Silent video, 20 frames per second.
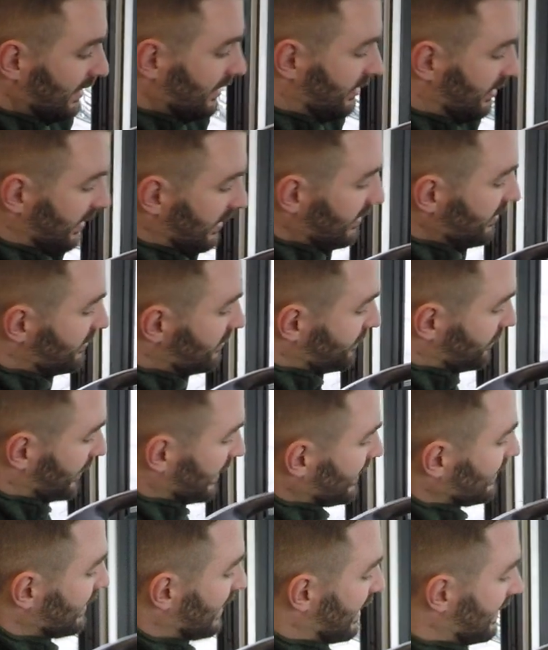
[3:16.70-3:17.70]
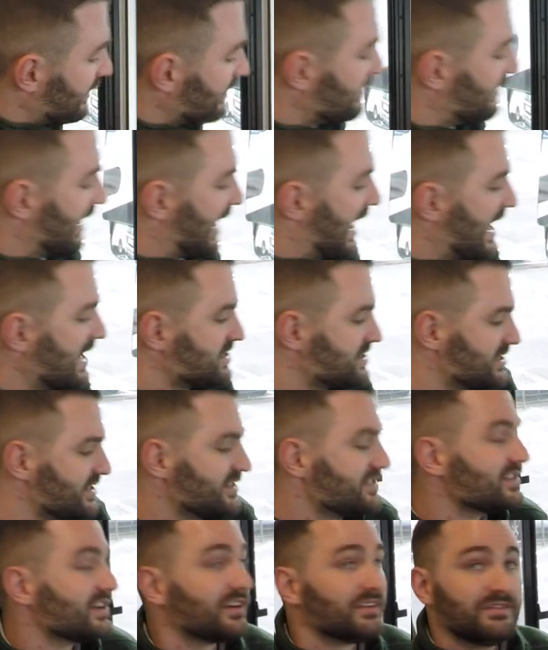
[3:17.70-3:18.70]
These Freightliner
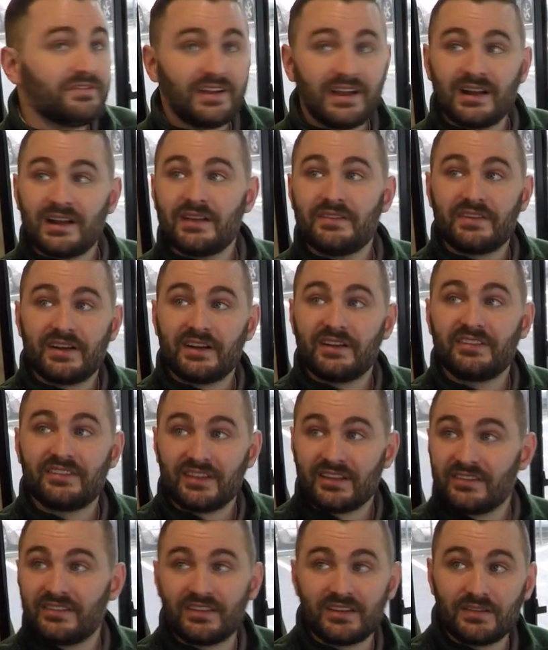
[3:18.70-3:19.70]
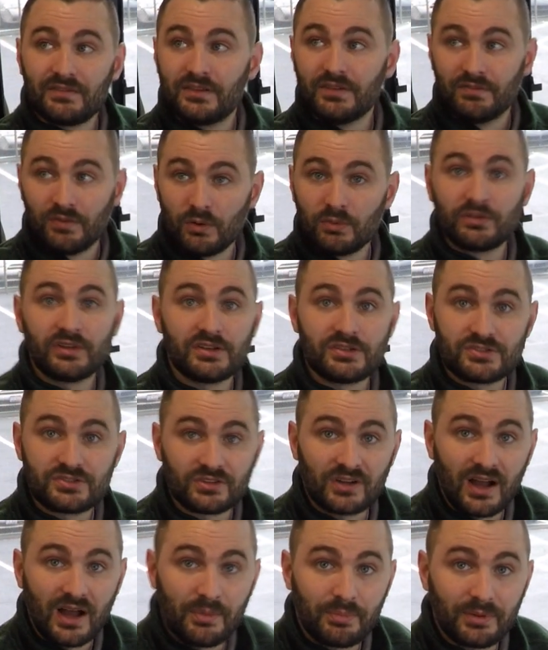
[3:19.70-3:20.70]
dashes are very, very sensitive to voltage
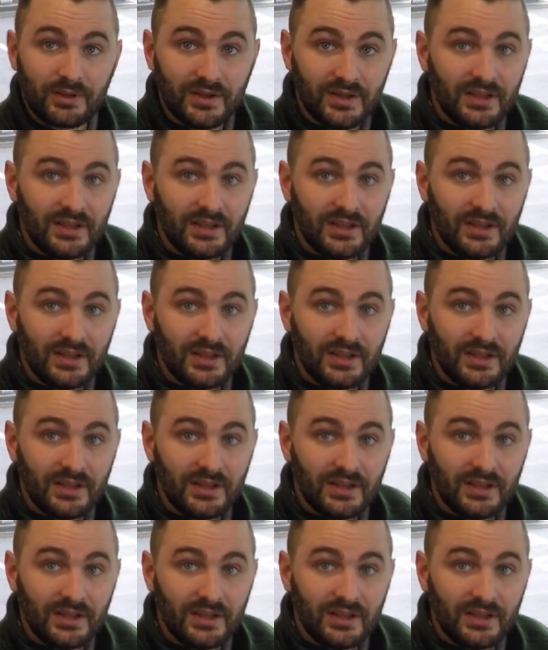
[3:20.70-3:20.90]
drop.